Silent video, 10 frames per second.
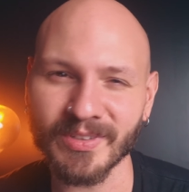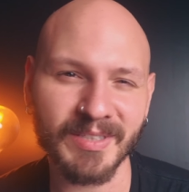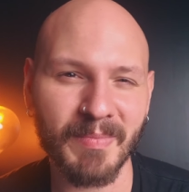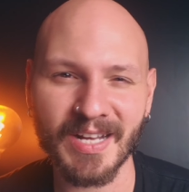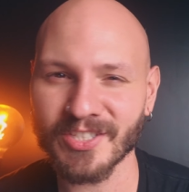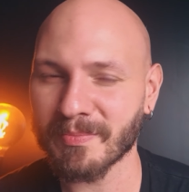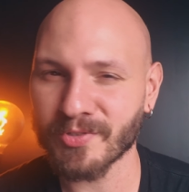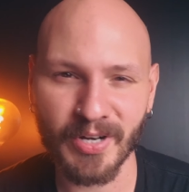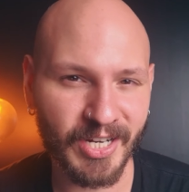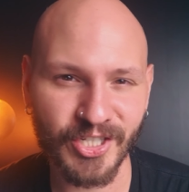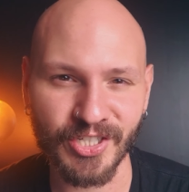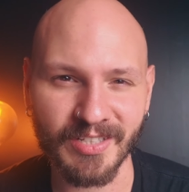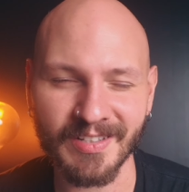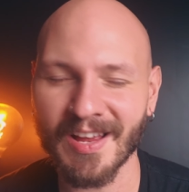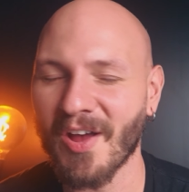only by
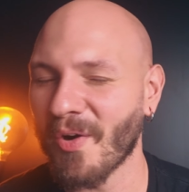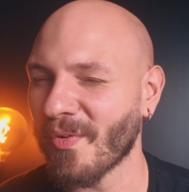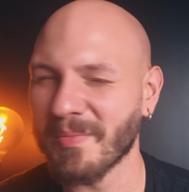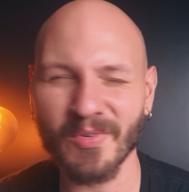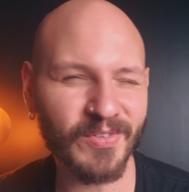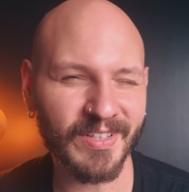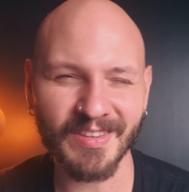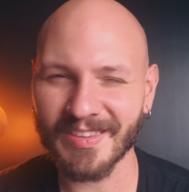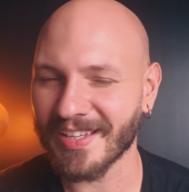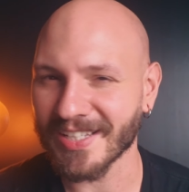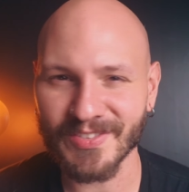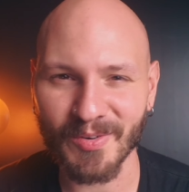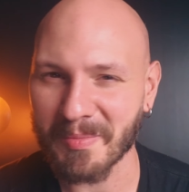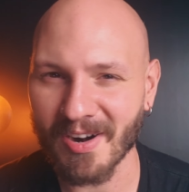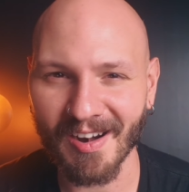subtraction, removing things
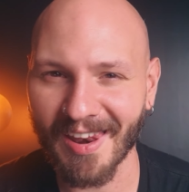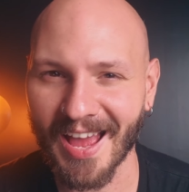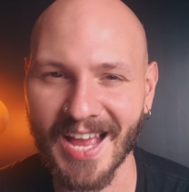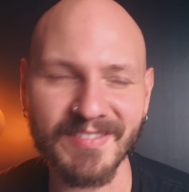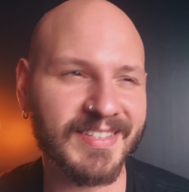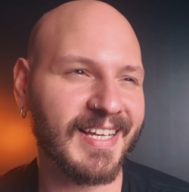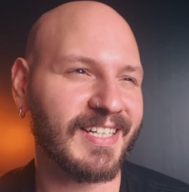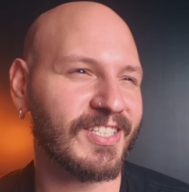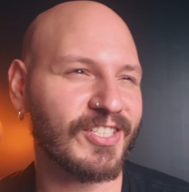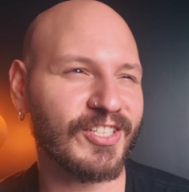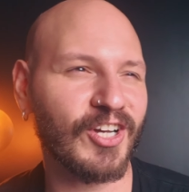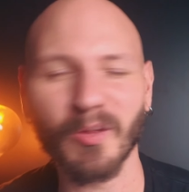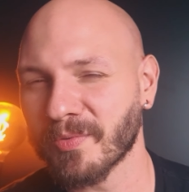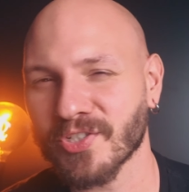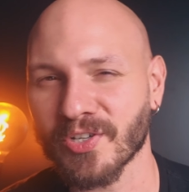from our lives like a
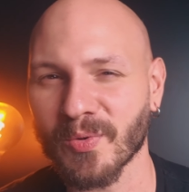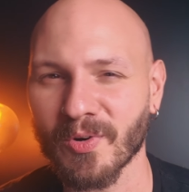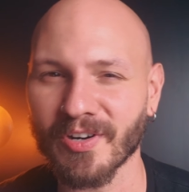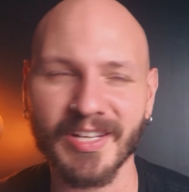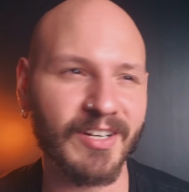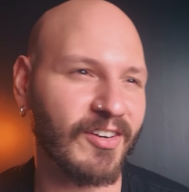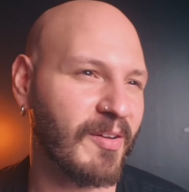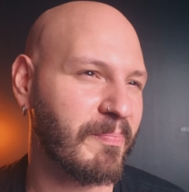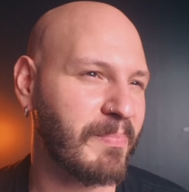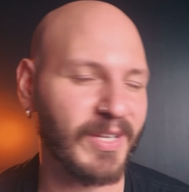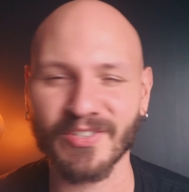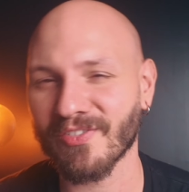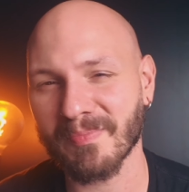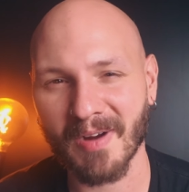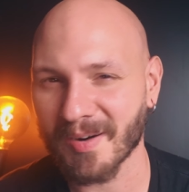sculptor working on a piece
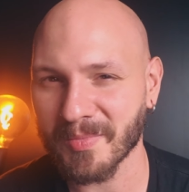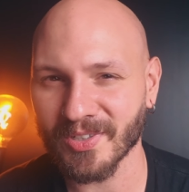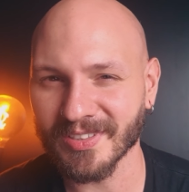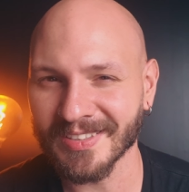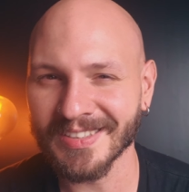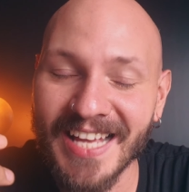of marble."